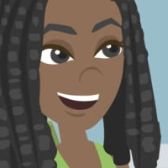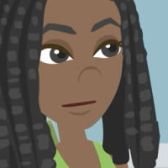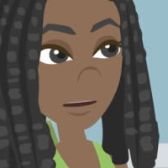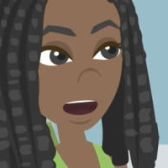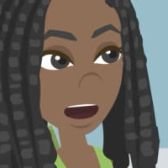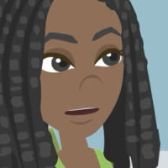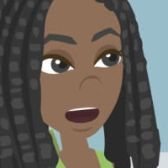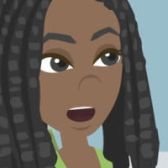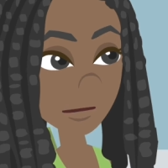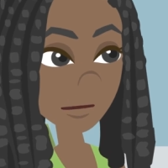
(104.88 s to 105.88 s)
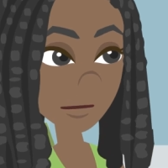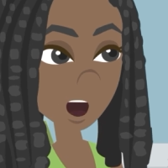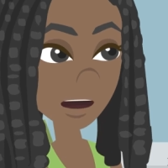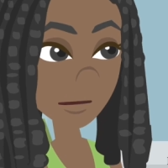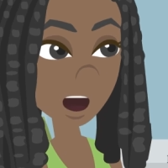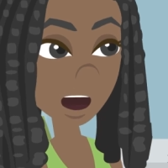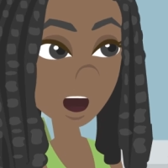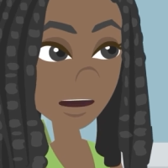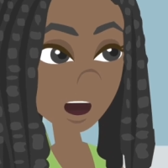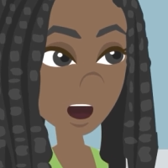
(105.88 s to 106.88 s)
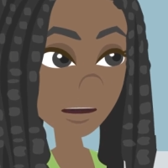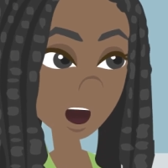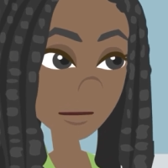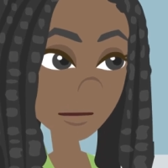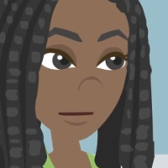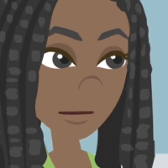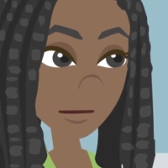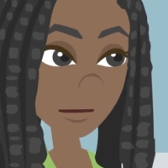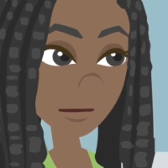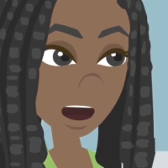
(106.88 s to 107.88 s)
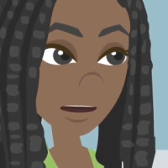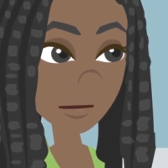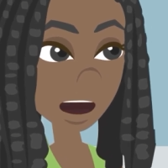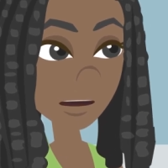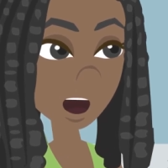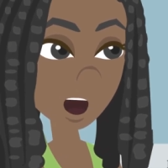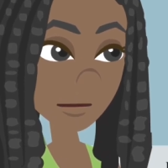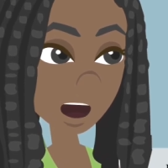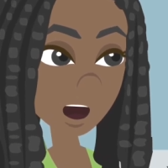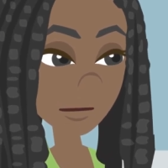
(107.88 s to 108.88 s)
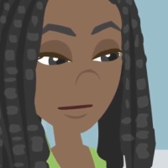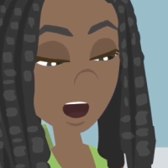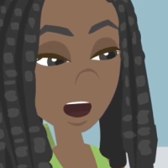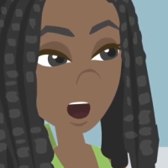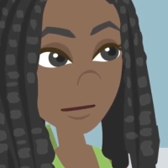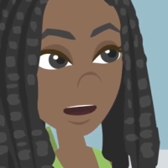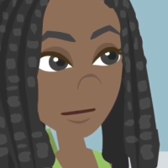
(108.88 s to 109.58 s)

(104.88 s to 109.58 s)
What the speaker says: They use microscopes to magnify objects, and sometimes they use stains to